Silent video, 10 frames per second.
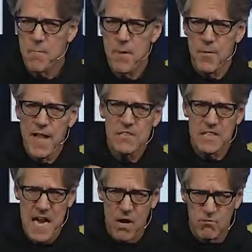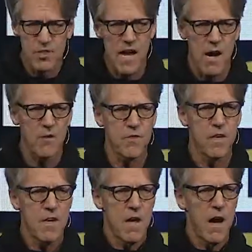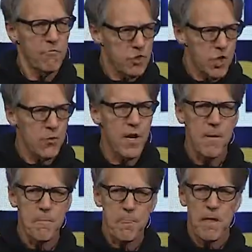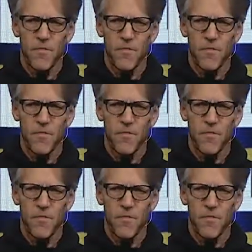Remember, that's down south of Judah.